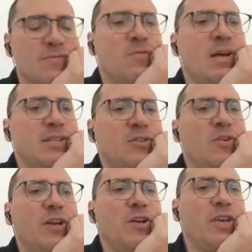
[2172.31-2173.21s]
What's
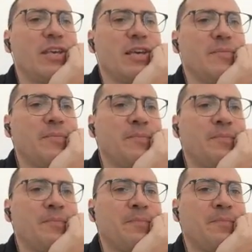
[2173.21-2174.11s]
going on here?
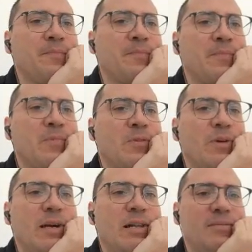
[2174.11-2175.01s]

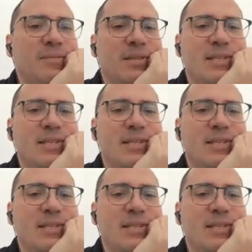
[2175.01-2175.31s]
Well, this